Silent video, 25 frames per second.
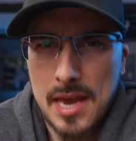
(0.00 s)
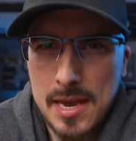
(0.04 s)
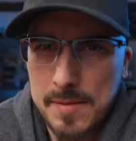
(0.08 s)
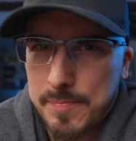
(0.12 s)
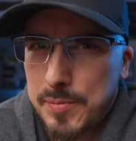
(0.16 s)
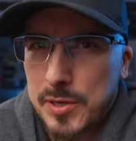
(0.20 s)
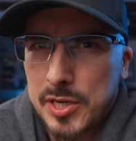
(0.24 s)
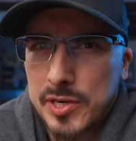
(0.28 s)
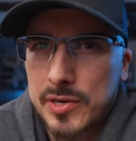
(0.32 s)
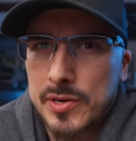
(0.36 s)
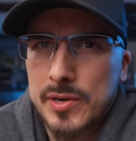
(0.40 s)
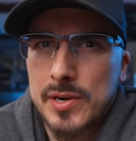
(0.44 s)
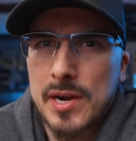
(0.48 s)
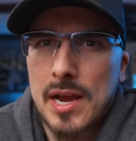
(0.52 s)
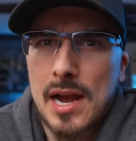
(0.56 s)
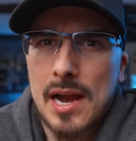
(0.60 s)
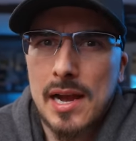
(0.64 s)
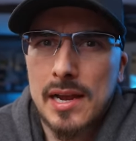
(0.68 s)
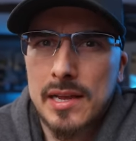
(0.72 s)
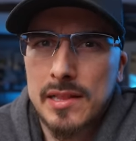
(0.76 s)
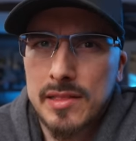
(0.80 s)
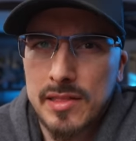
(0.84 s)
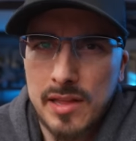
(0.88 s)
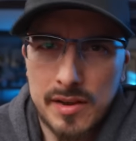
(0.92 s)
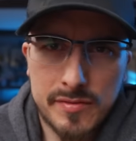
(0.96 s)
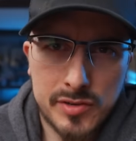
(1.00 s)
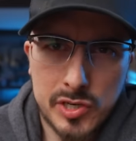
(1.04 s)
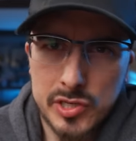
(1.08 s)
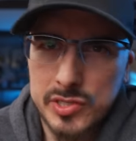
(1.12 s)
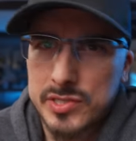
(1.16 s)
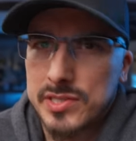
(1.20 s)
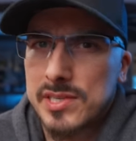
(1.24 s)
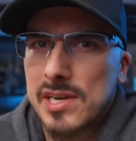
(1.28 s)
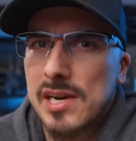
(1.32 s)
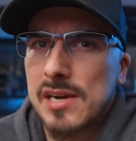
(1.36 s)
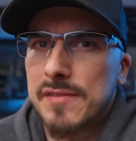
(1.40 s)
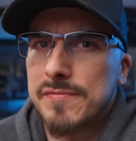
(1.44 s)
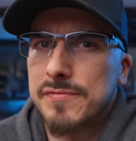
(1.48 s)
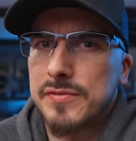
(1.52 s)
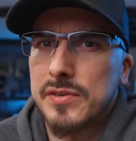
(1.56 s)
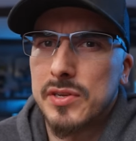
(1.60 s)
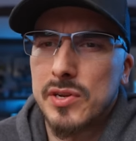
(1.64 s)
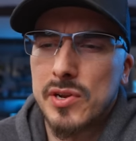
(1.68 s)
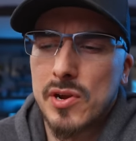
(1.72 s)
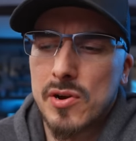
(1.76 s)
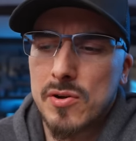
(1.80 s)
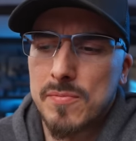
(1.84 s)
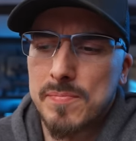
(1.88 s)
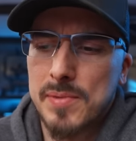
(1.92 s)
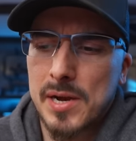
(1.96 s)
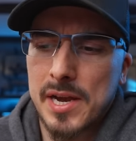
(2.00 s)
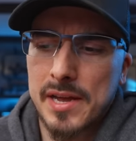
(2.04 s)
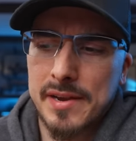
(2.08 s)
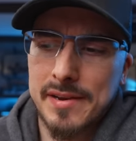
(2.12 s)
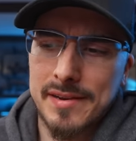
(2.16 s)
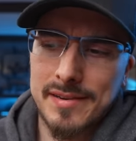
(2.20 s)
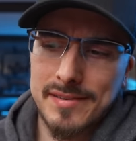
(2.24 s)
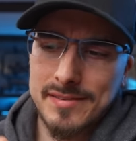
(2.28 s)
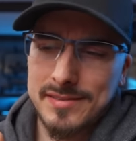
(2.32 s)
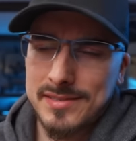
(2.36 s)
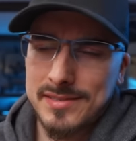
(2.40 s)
"Hey Peter, I love your stuff, you know, but